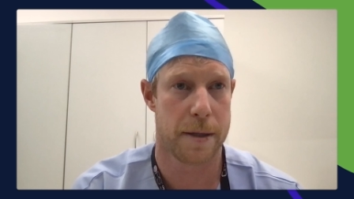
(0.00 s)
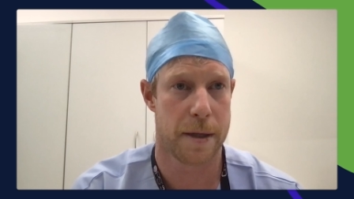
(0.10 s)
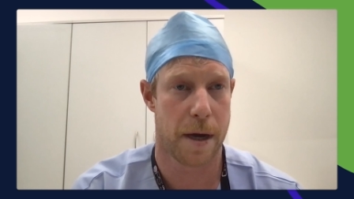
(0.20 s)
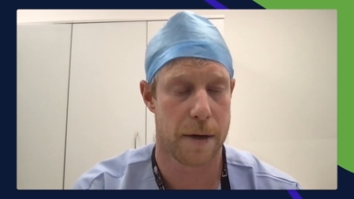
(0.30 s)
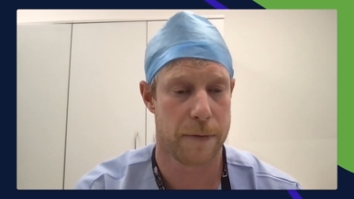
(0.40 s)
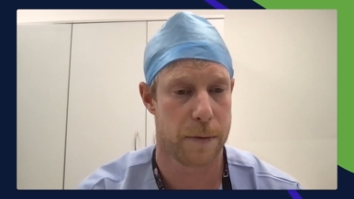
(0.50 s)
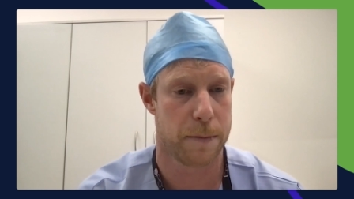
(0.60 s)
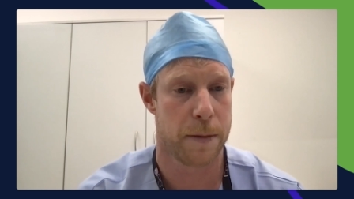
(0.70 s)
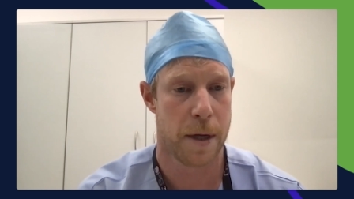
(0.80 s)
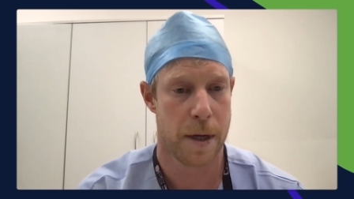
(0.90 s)
data
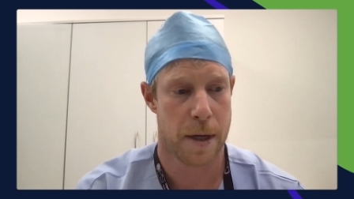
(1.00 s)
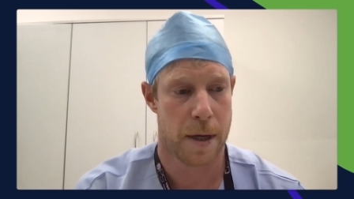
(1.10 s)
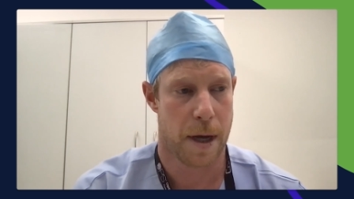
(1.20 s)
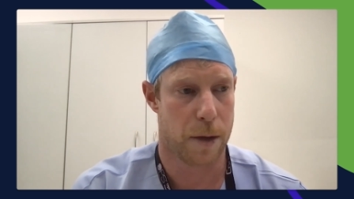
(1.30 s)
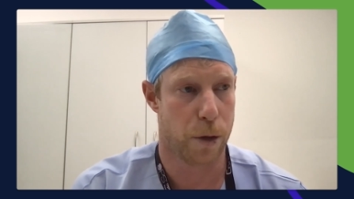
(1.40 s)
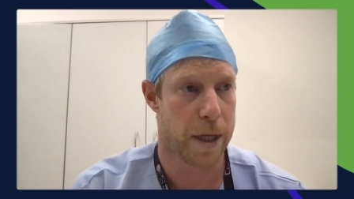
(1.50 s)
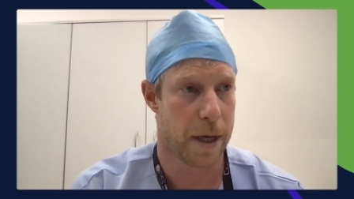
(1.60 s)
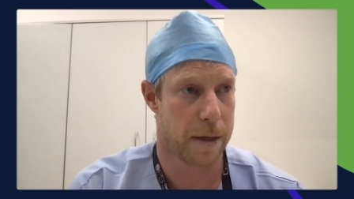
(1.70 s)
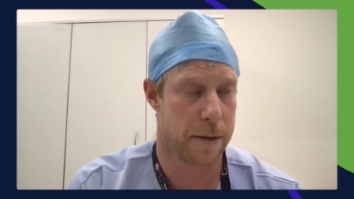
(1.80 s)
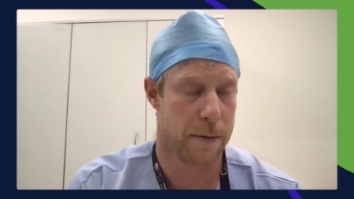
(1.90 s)
from looking
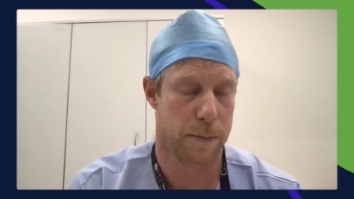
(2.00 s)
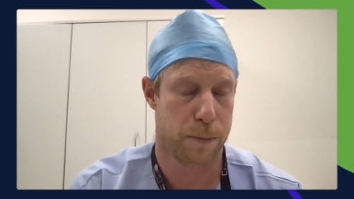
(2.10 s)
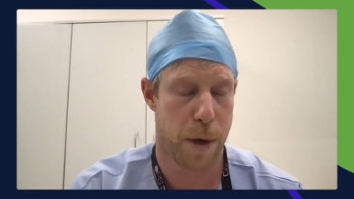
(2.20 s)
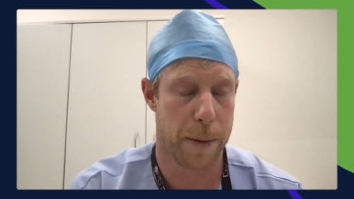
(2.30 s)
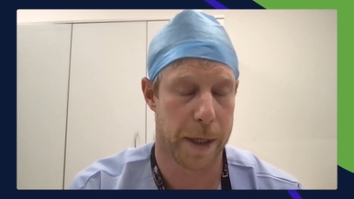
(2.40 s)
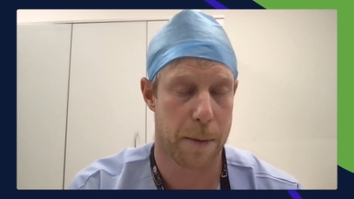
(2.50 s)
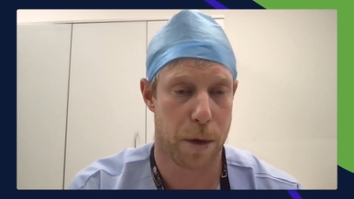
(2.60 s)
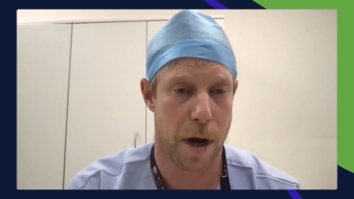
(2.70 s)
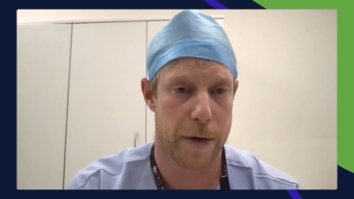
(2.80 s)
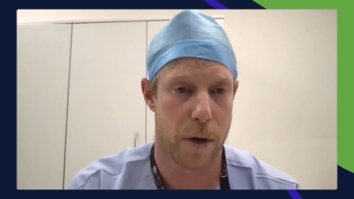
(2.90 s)
at public and
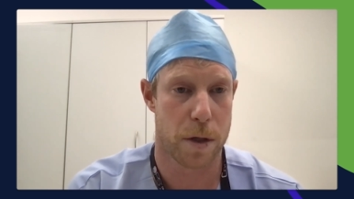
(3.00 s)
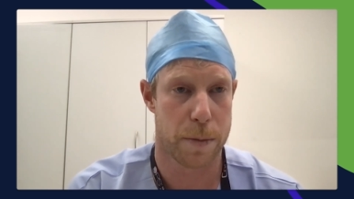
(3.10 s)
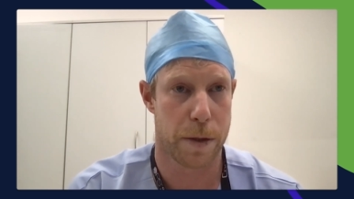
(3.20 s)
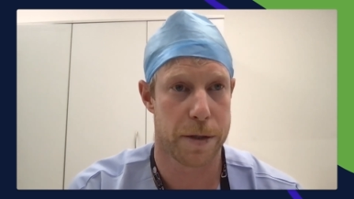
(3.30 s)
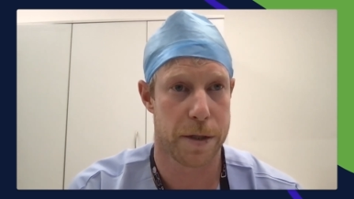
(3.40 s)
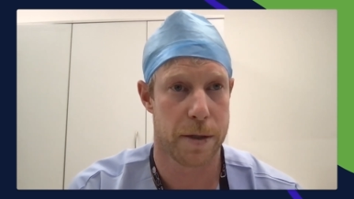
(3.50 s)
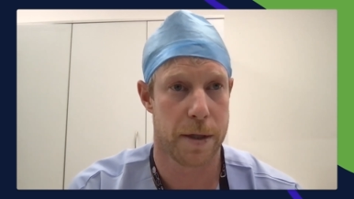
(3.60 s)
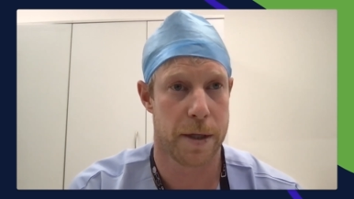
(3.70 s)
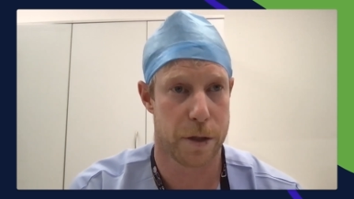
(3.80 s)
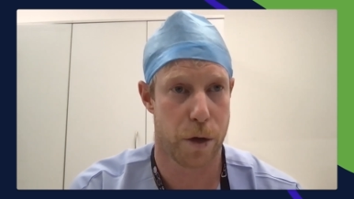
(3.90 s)
private hospitals
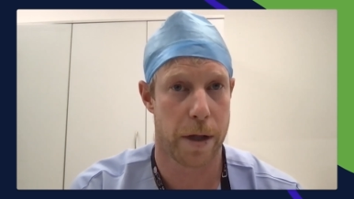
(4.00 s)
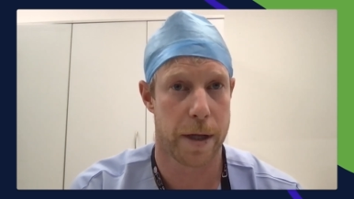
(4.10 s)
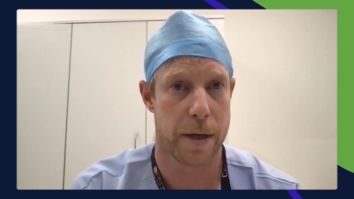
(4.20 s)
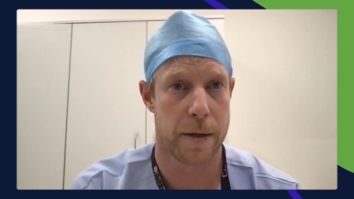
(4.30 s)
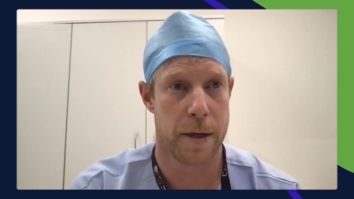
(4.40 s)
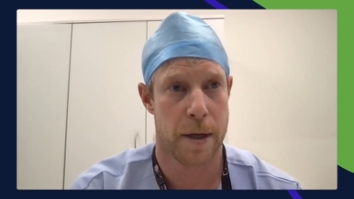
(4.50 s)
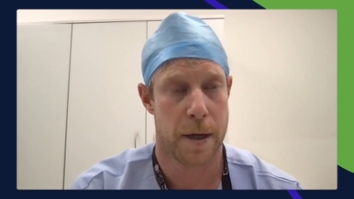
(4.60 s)
in Australia,